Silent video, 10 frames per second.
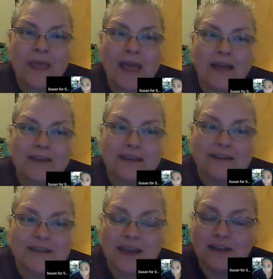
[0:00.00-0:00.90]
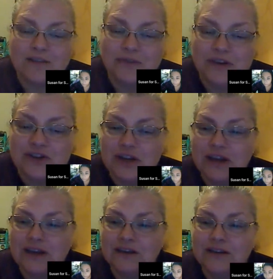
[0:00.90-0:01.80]
I can take fish
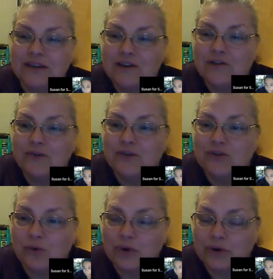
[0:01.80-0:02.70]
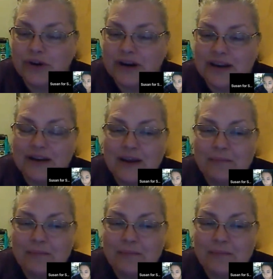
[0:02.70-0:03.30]
in for store credit.